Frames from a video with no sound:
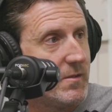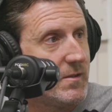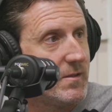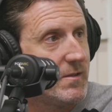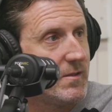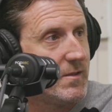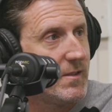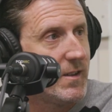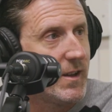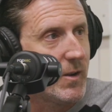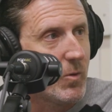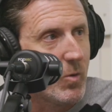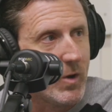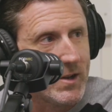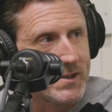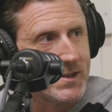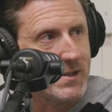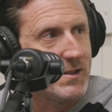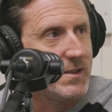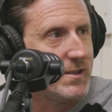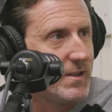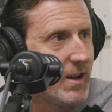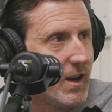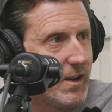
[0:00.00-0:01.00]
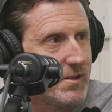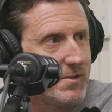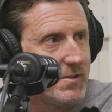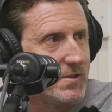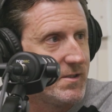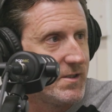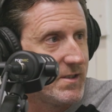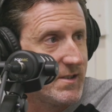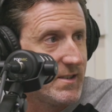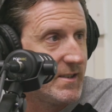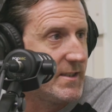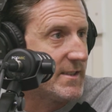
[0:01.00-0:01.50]
Sure. Watching the
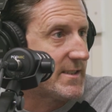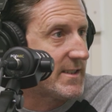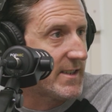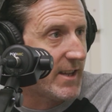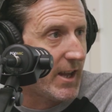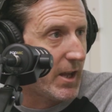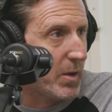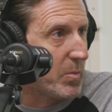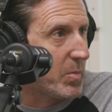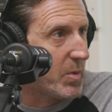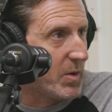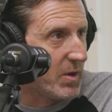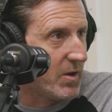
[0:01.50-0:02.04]
Dodgers is an escape.